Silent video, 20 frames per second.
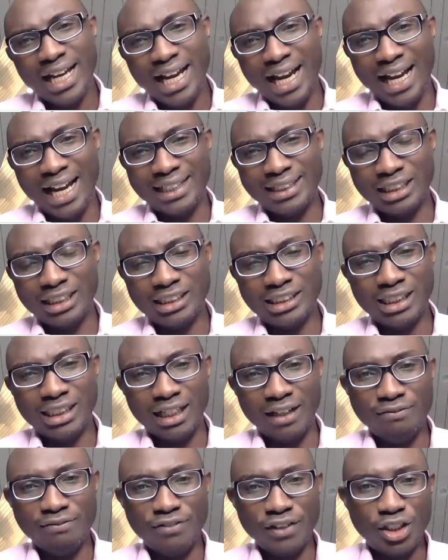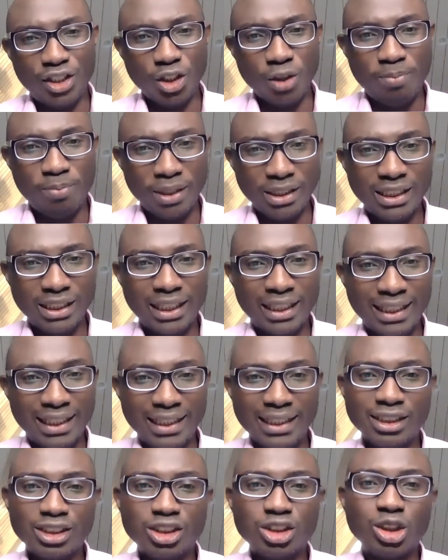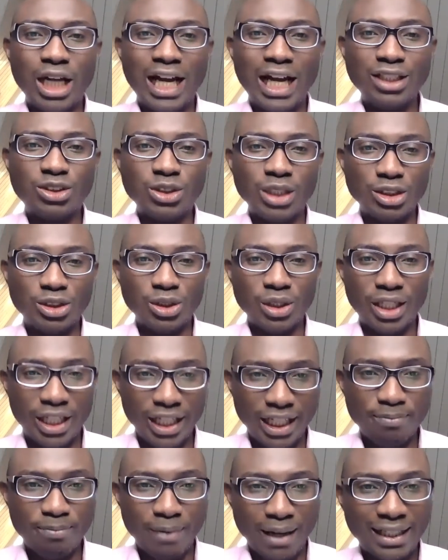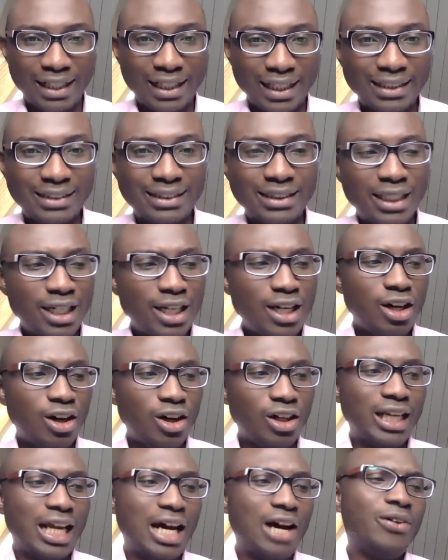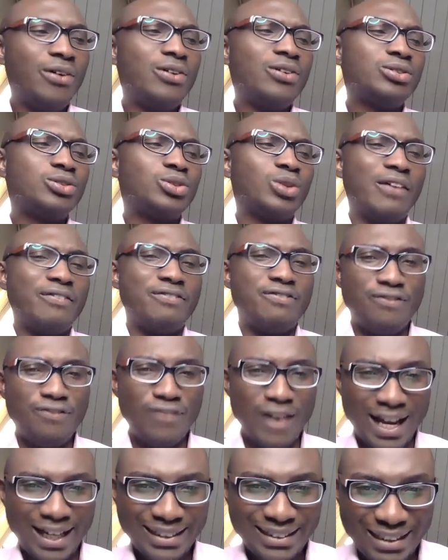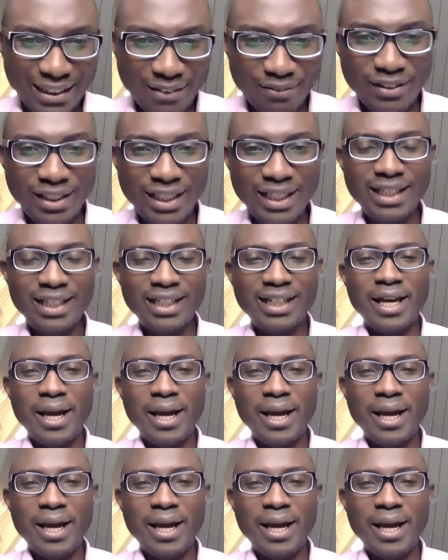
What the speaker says: And this video basically is trying to educate bankers on how to effectively